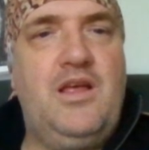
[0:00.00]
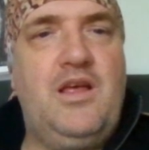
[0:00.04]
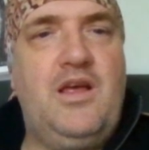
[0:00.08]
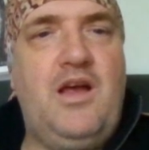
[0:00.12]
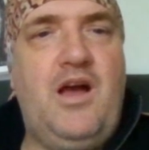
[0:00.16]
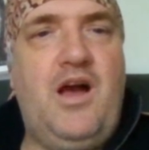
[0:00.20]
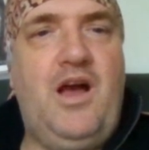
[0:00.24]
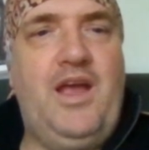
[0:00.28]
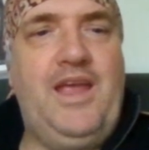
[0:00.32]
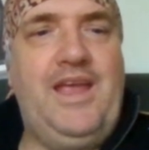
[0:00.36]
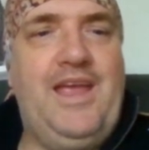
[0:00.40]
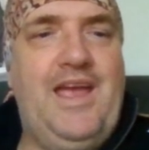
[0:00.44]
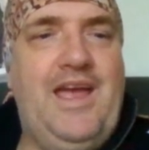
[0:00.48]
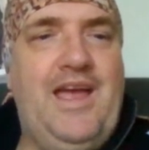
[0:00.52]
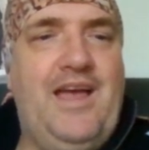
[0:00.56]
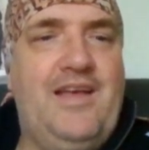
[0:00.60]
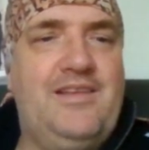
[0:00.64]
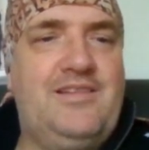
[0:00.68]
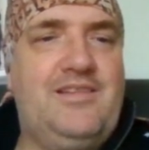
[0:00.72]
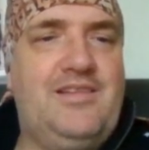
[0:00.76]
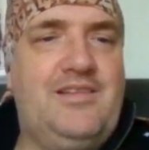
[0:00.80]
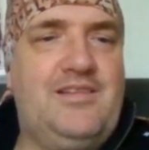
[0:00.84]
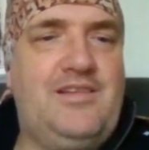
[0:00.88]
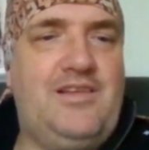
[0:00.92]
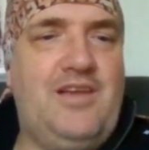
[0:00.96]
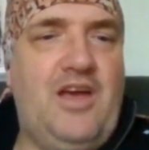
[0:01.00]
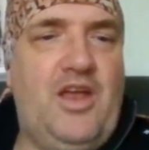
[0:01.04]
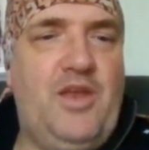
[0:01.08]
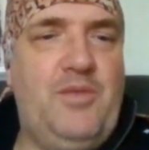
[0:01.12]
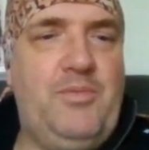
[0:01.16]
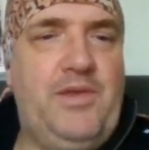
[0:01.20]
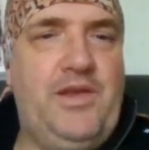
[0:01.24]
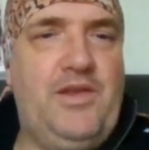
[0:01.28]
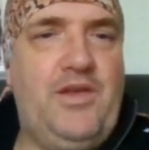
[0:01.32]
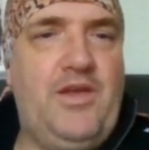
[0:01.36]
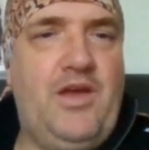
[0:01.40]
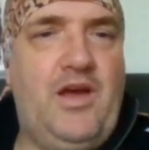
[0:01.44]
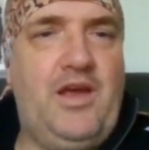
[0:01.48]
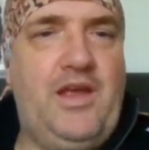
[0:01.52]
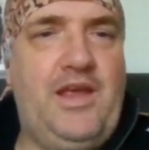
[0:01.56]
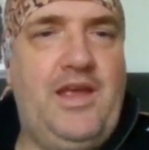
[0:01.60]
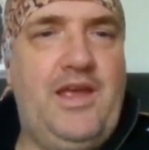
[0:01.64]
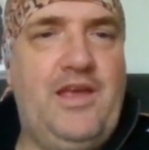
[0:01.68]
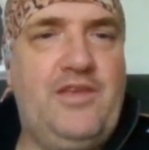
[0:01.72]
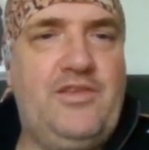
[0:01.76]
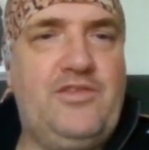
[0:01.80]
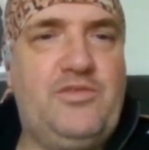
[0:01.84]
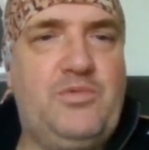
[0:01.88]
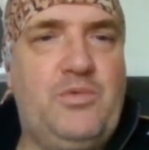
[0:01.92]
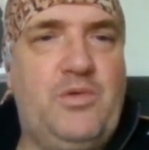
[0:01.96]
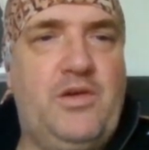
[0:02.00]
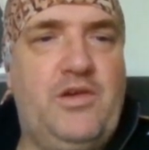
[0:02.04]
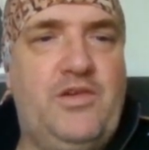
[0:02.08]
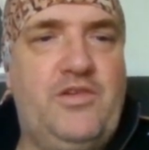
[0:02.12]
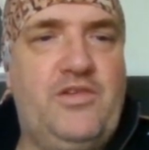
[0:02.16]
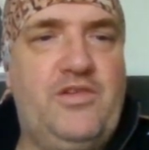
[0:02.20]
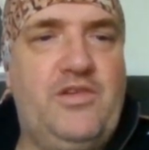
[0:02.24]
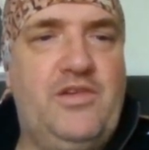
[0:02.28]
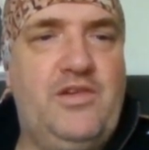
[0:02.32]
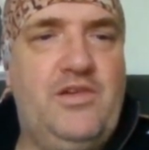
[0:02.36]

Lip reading: IES, it's got to be an IES word.